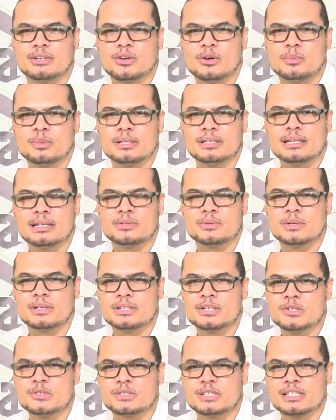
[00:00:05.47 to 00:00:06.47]
Global Network
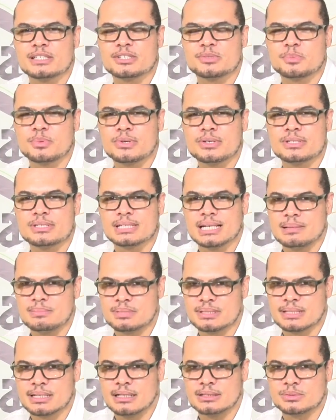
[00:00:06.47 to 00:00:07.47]
News and Sports. I'm
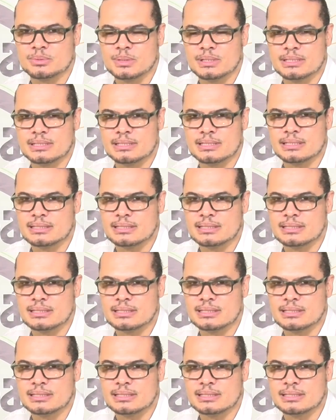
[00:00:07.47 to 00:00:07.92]
Scott Wilson.